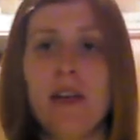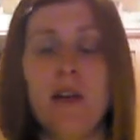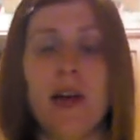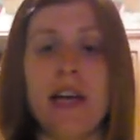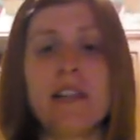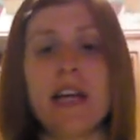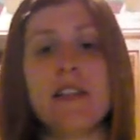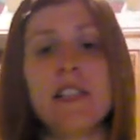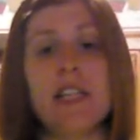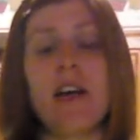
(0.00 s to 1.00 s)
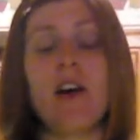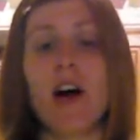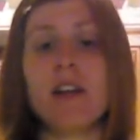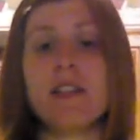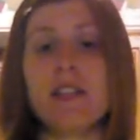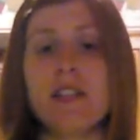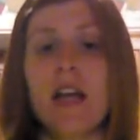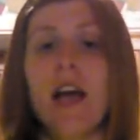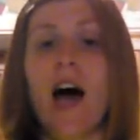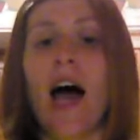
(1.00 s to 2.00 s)
Okay, density causes
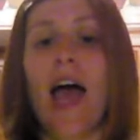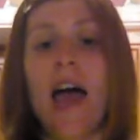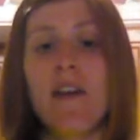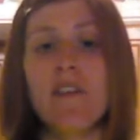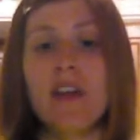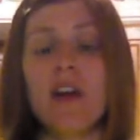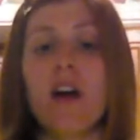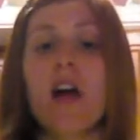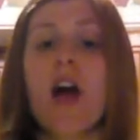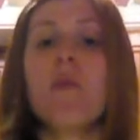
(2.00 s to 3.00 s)
a heavier,